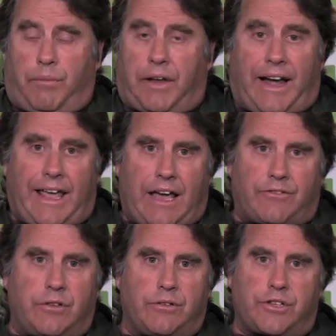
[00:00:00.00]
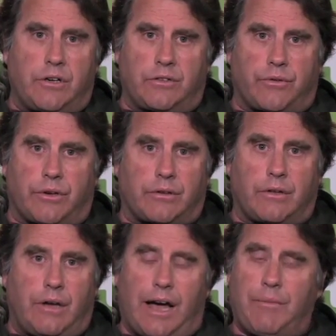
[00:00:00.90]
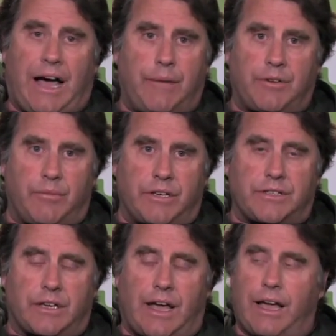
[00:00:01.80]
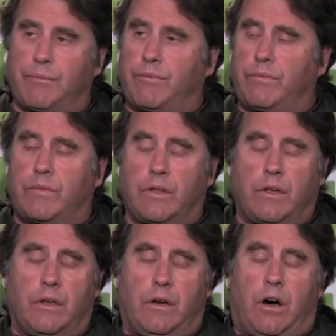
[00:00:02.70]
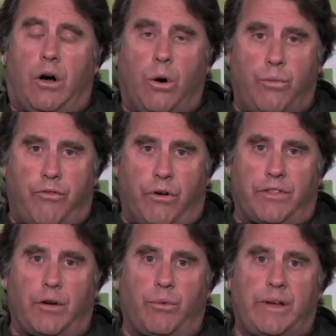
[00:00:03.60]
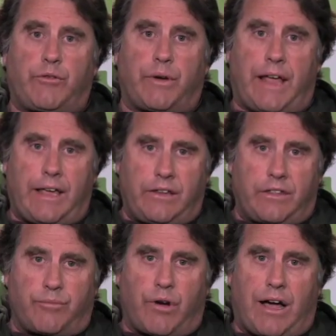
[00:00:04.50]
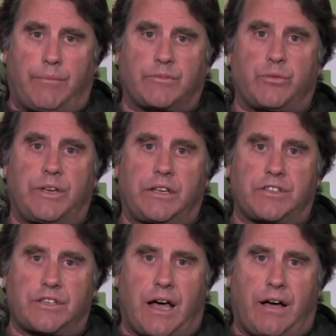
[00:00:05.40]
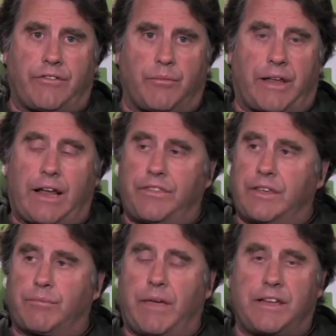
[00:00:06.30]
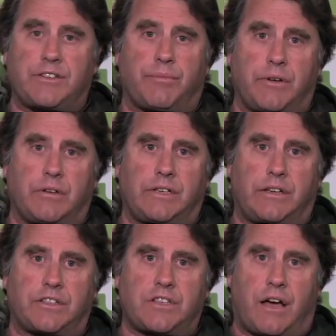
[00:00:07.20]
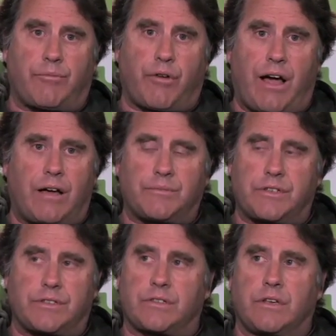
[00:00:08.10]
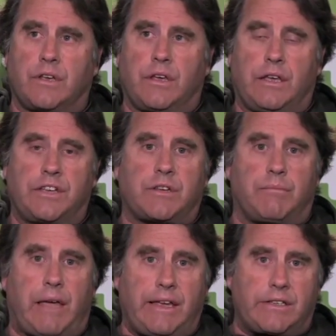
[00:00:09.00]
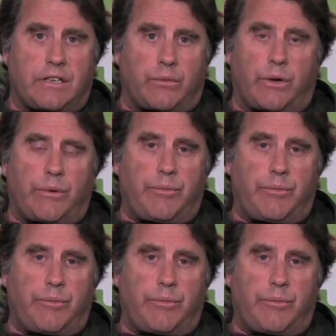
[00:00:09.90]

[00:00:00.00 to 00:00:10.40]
But I have two children. I'm optimistic. I'm hopeful that we created the problems, we can solve them. And I think man's ability to solve problems is, is amazing when